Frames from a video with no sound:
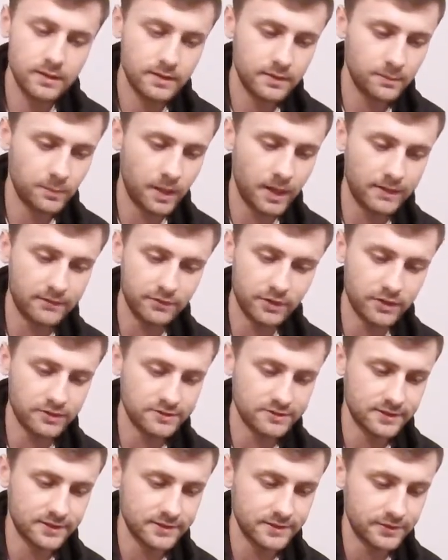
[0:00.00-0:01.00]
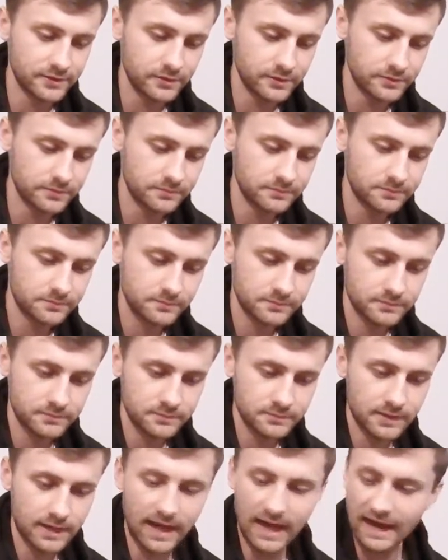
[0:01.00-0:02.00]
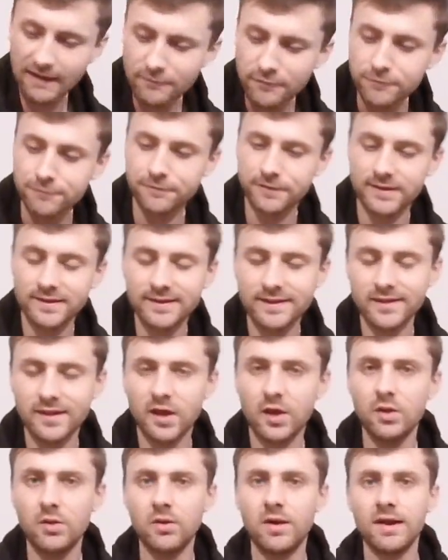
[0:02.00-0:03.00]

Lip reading: Not even gonna say nothing. I have a feeling though